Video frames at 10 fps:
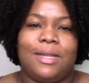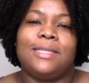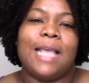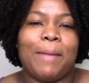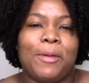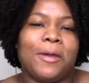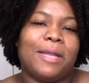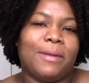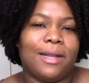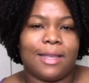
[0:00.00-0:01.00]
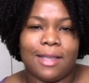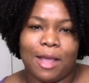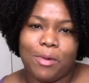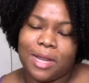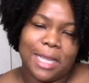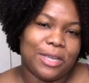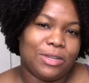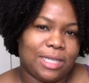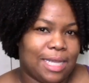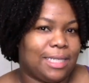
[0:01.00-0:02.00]
this time we're going to be looking at what I
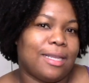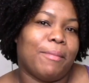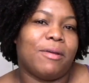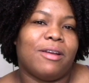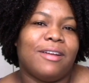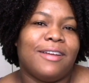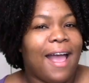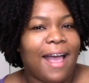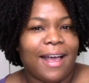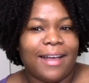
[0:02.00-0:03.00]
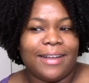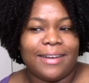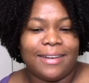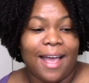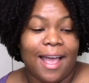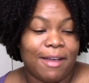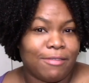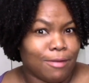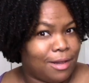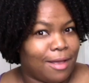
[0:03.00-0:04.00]
used this summer and I
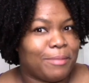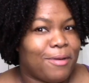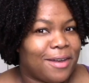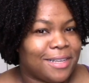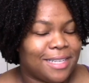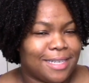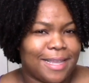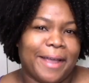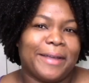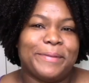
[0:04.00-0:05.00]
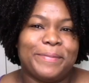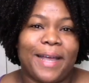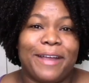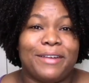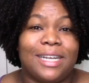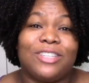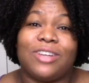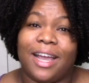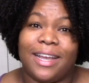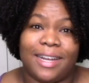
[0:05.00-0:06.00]
have a lot of products this time. I really
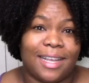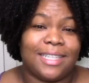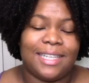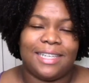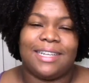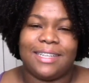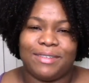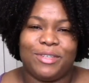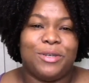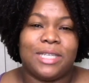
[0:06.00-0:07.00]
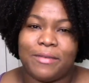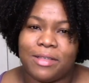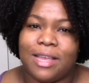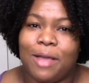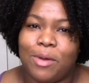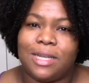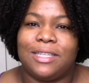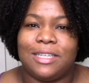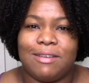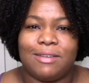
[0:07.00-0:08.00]
tried and I still didn't use everything I wanted
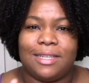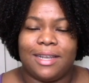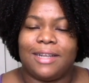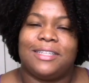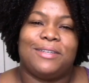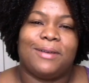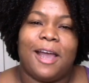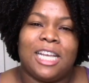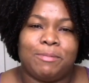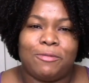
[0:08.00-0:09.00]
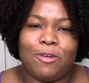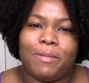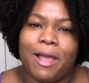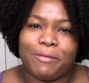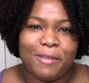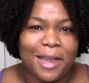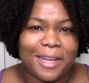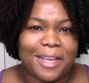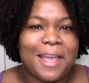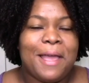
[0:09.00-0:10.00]
to use to get to you guys before Black
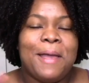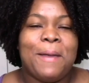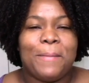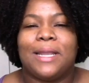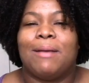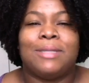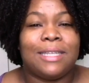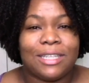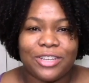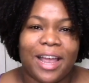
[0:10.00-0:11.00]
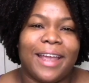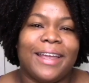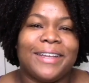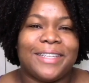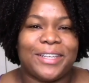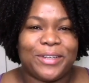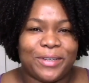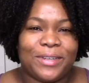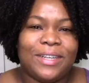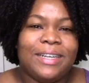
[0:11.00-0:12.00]
Friday but I'm still trying.
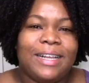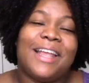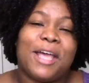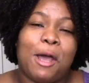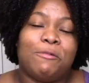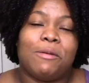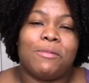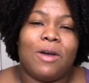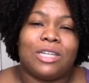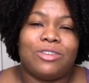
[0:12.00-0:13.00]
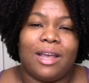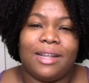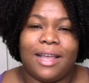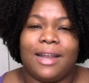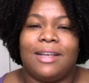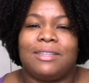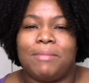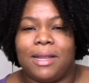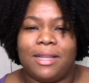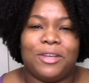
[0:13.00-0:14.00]
So look out for more. I'll try to get as
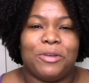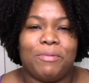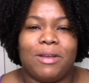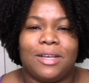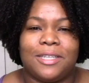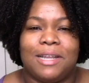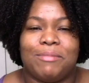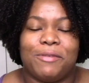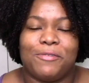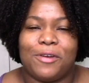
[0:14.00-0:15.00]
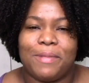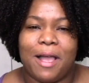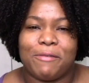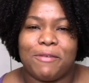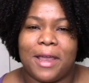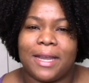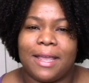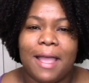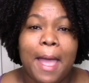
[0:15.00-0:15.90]
many new products in before Black Friday.